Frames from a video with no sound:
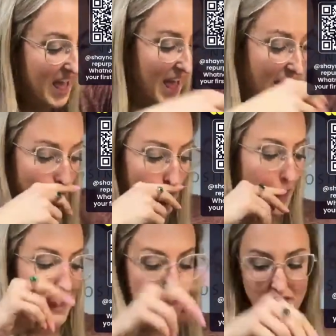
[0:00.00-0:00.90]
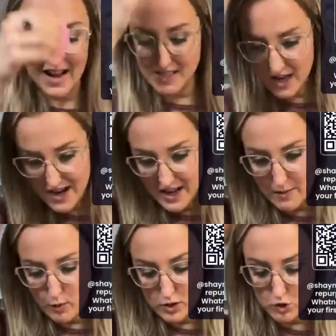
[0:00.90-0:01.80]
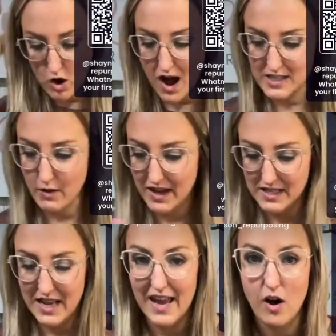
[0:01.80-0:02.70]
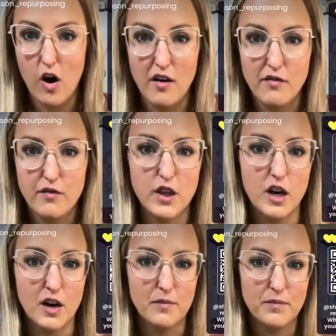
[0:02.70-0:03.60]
And we're waiting on that to kind of get more dry so I can take off the